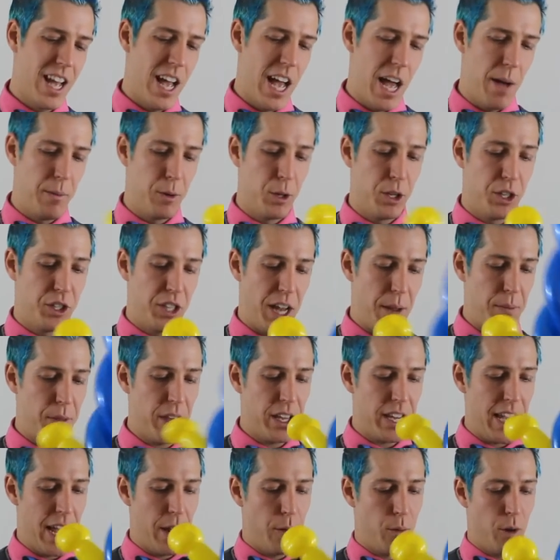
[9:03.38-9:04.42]
I'm going to do the same thing
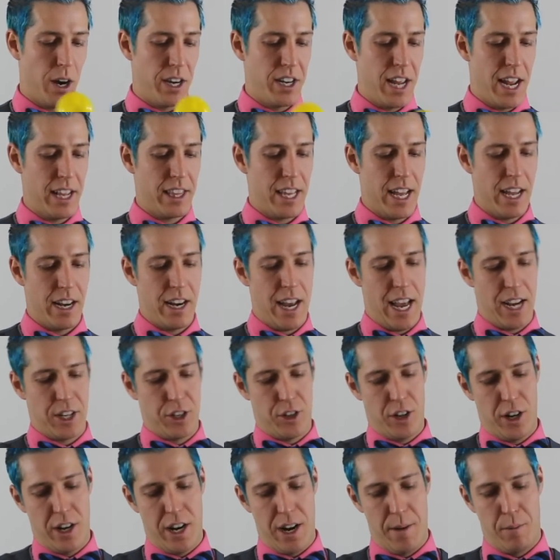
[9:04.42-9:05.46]
again where I take that
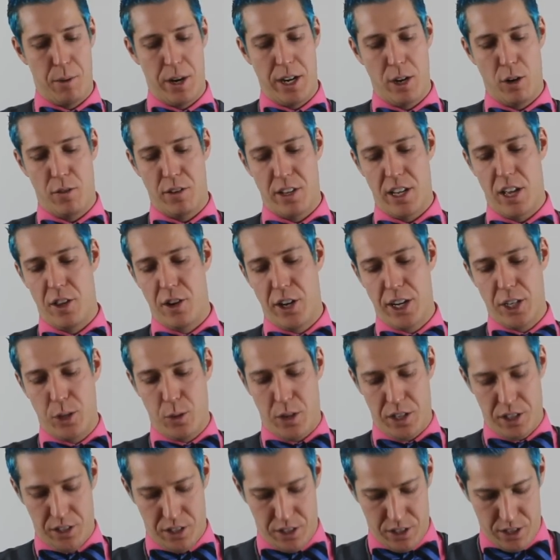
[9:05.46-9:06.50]
extra and I bring it over to the other ear
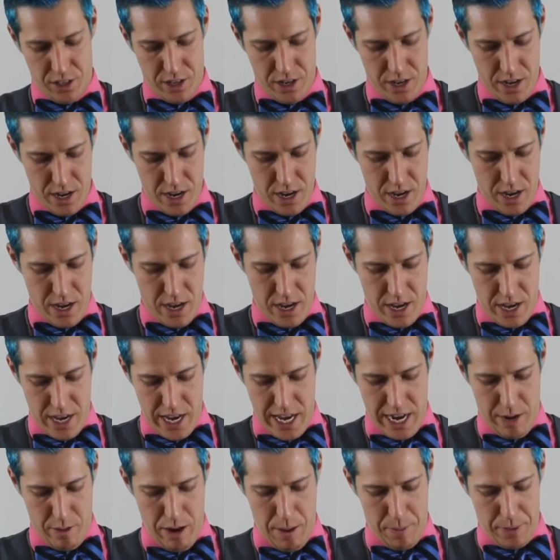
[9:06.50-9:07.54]
twists
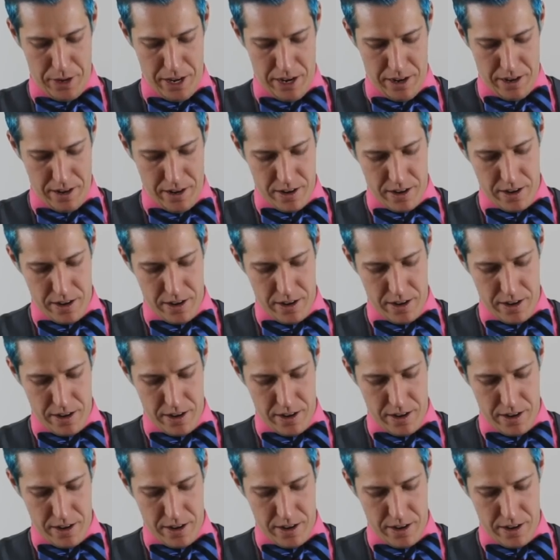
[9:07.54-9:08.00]
and wrap it in.